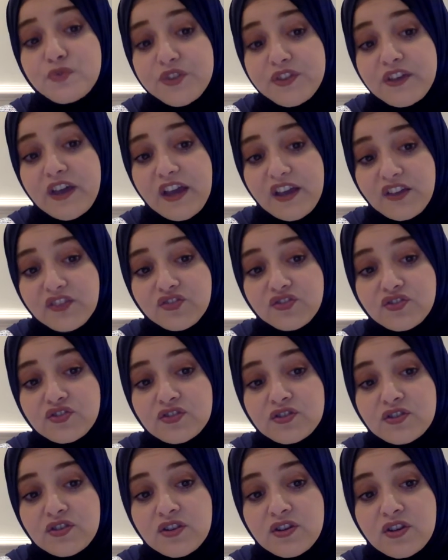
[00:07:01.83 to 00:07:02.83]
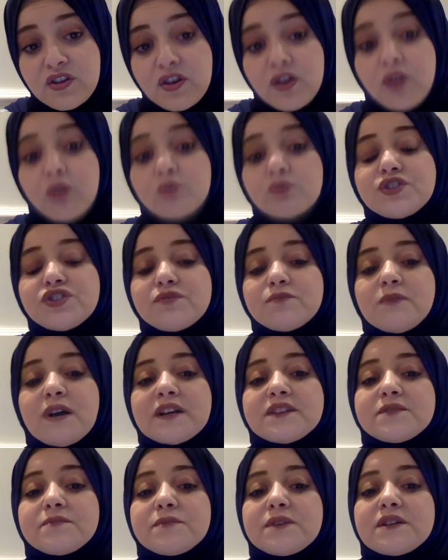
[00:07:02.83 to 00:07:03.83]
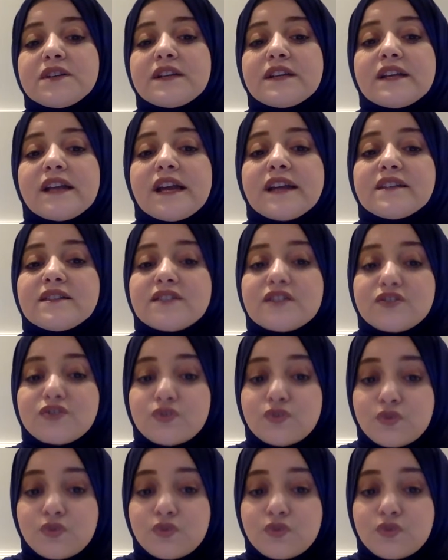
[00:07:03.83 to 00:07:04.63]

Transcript: with age, which might be related